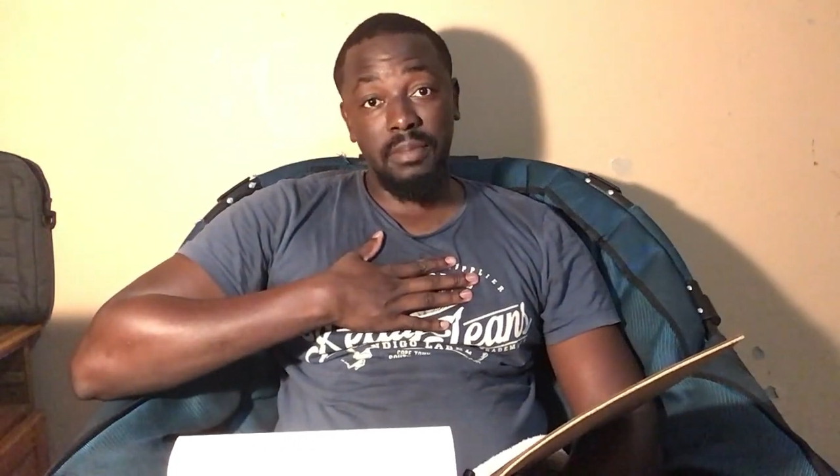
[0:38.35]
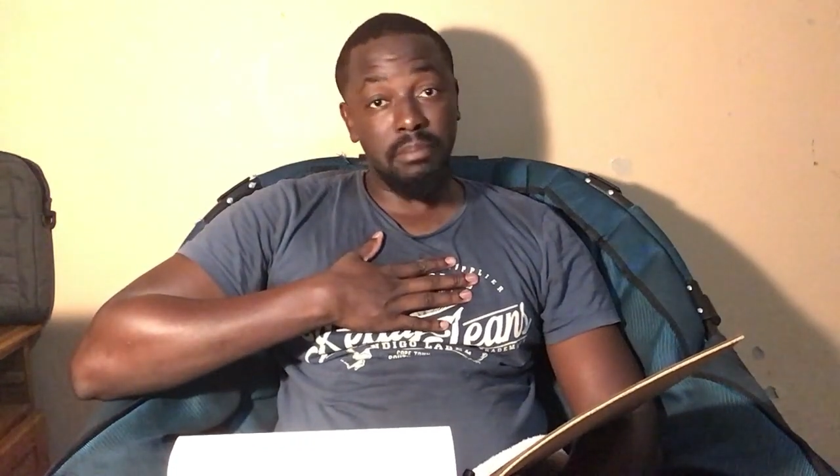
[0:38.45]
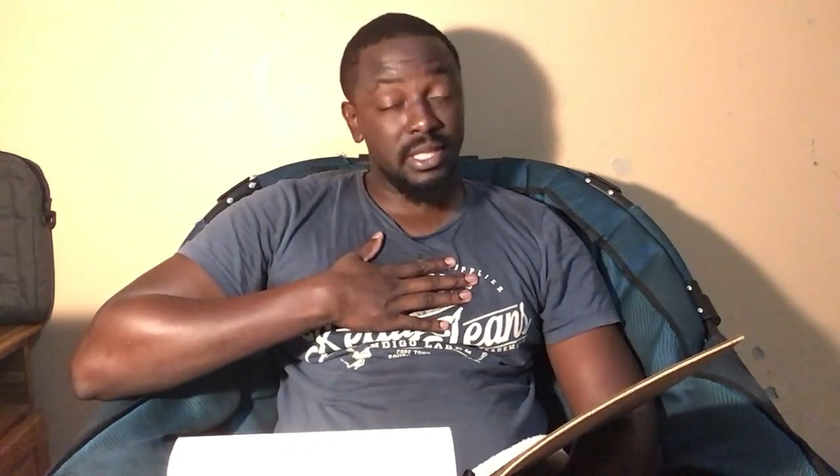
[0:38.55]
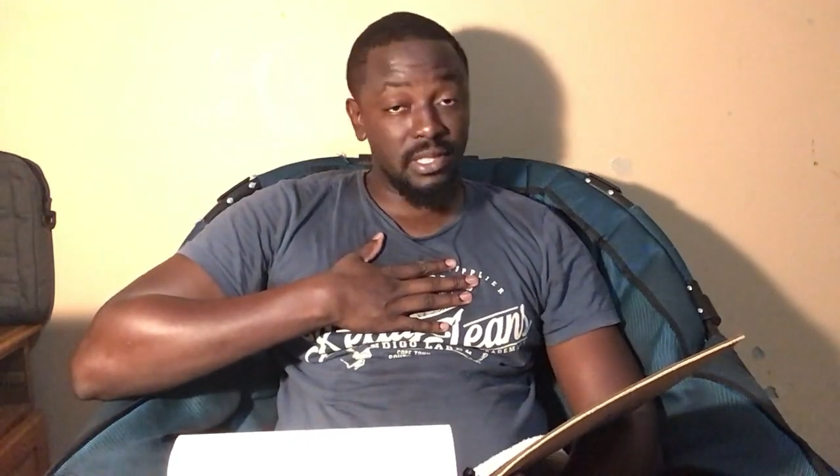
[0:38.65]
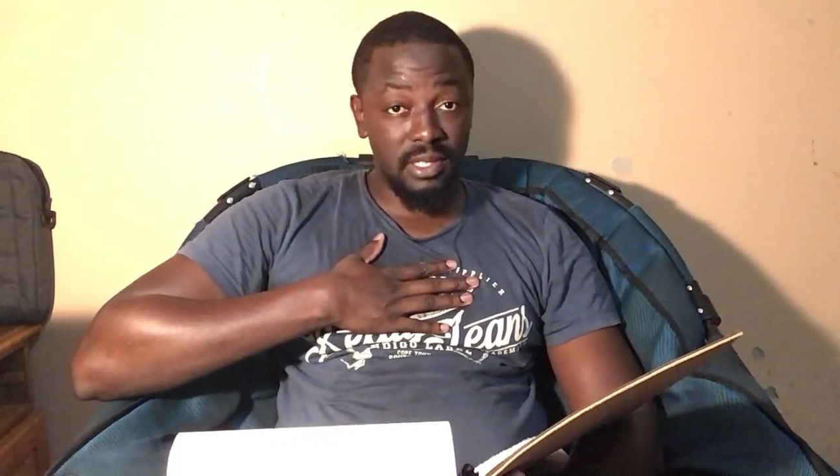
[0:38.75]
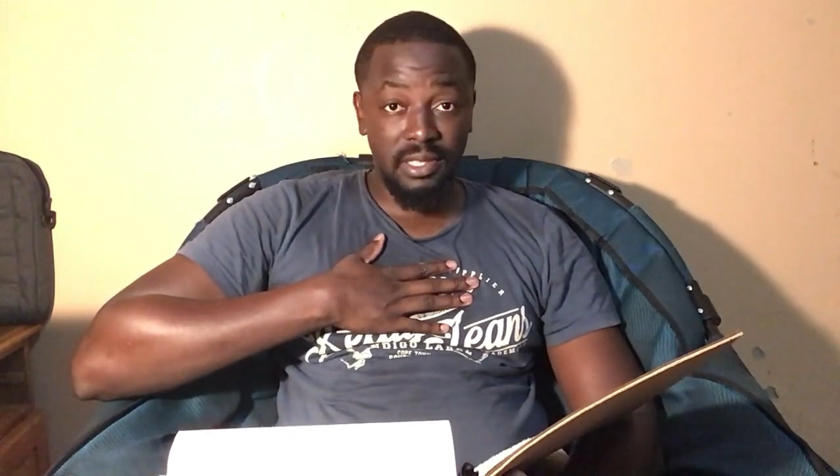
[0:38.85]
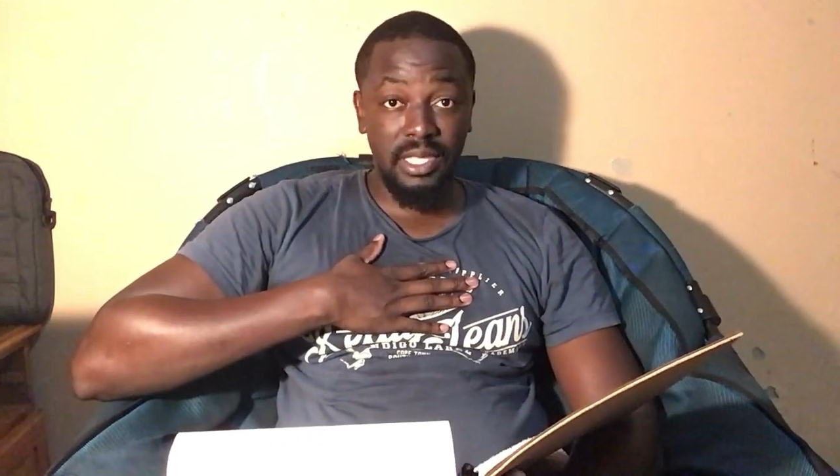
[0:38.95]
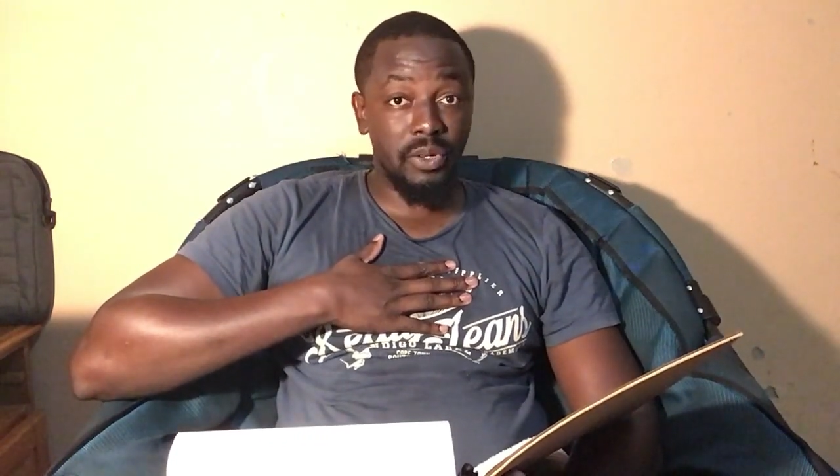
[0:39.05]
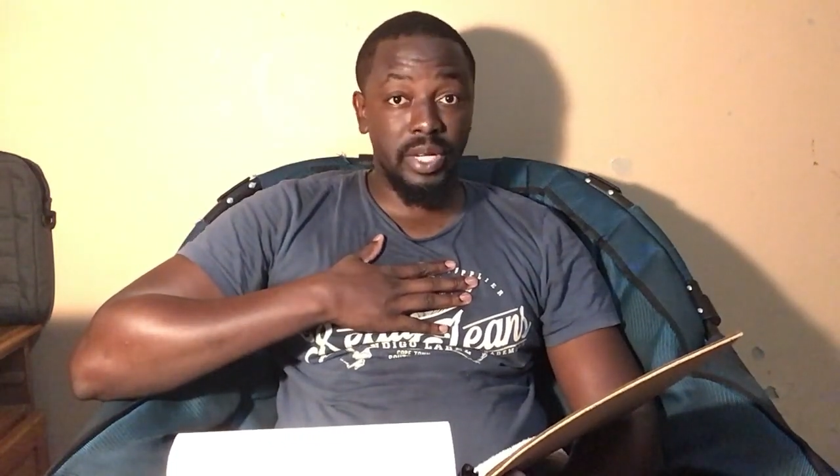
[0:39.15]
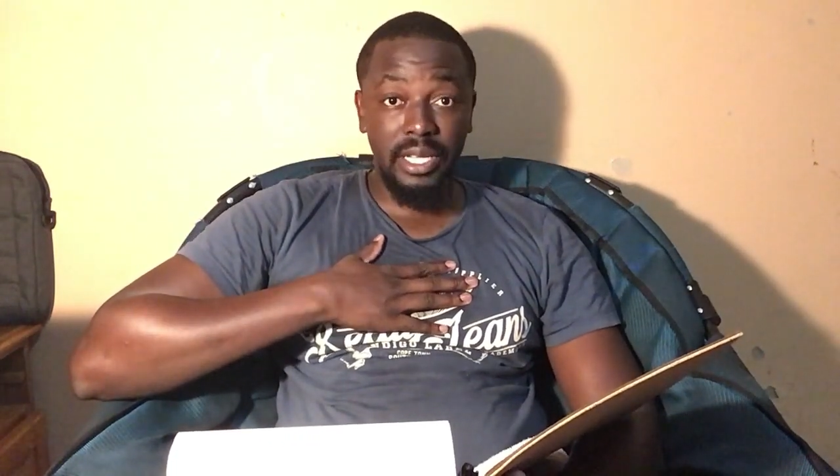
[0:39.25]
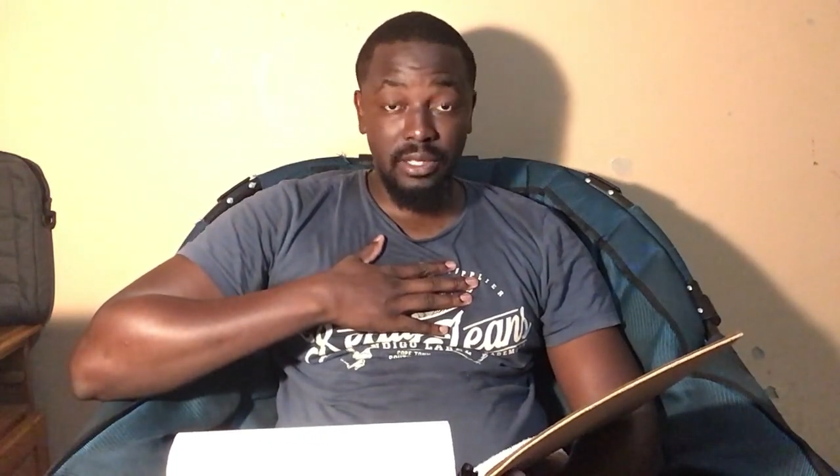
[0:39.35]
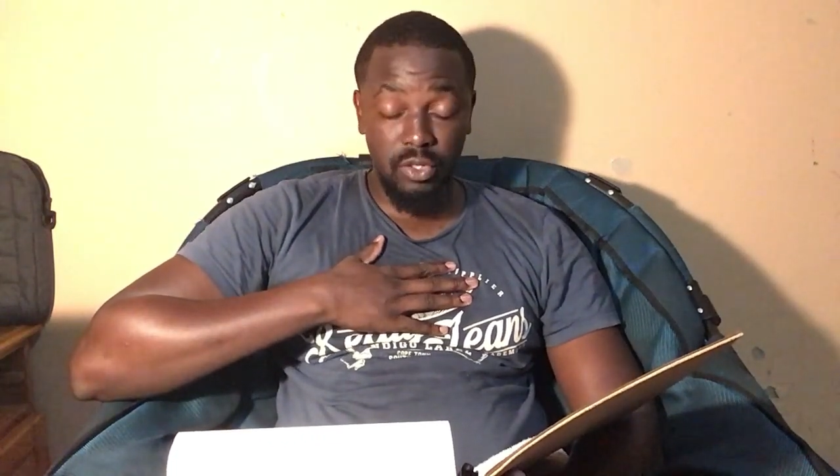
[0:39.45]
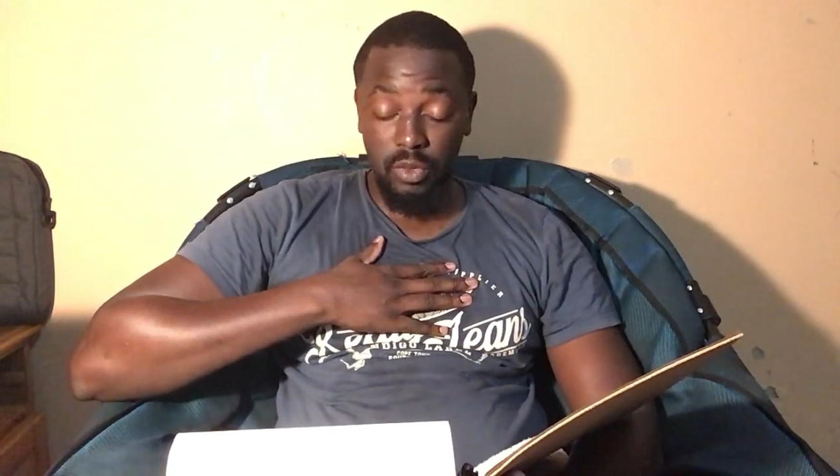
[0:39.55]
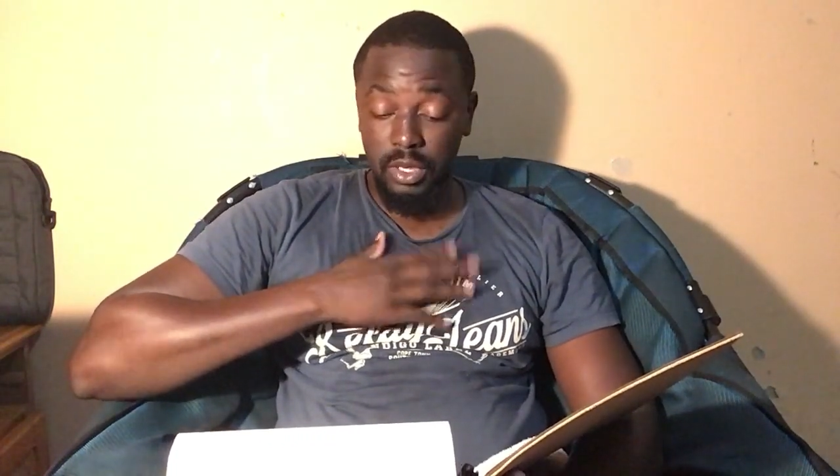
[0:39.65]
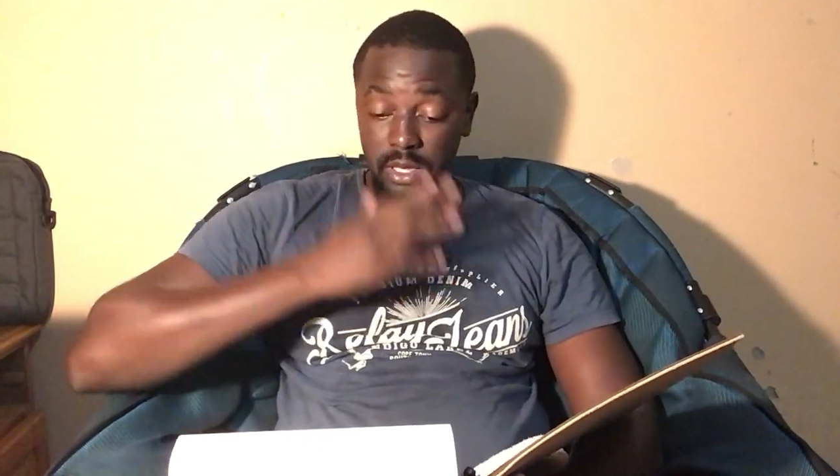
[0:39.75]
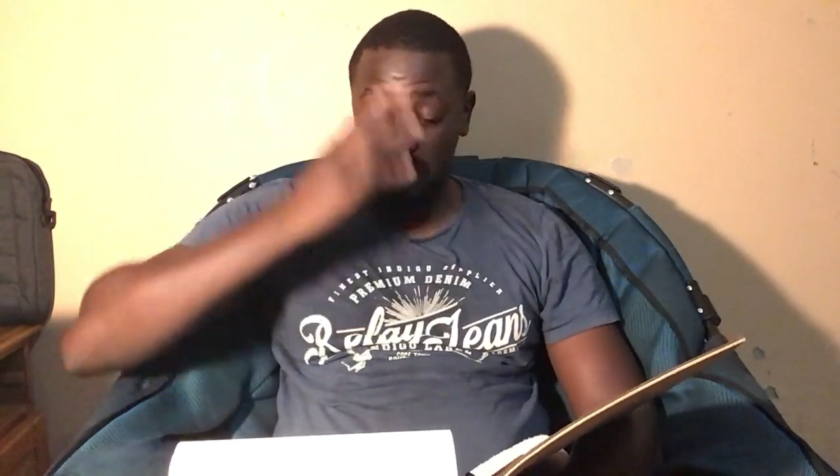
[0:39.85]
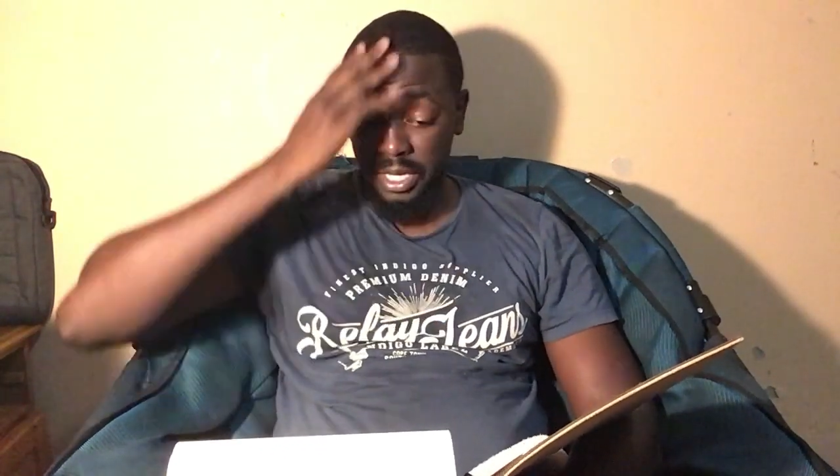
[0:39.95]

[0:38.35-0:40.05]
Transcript: business, agricultural,